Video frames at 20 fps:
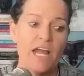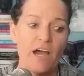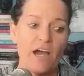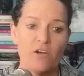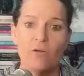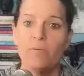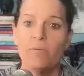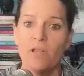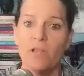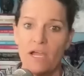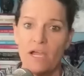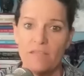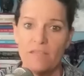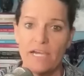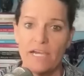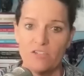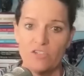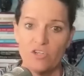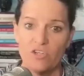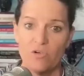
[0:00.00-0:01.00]
how to apply
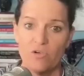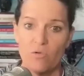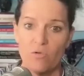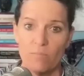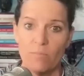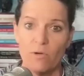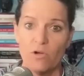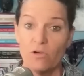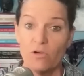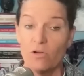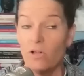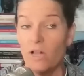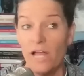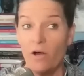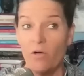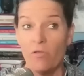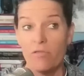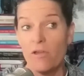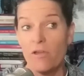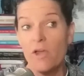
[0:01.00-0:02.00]
that to hormonal
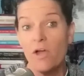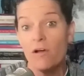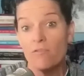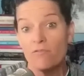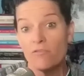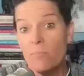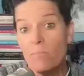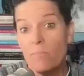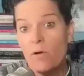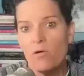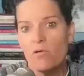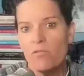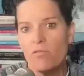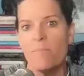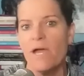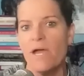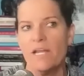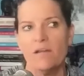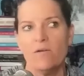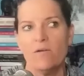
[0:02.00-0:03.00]
health for both
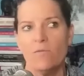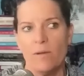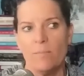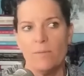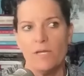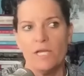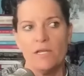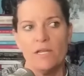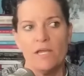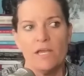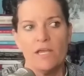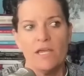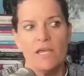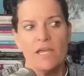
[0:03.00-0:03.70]
men and women.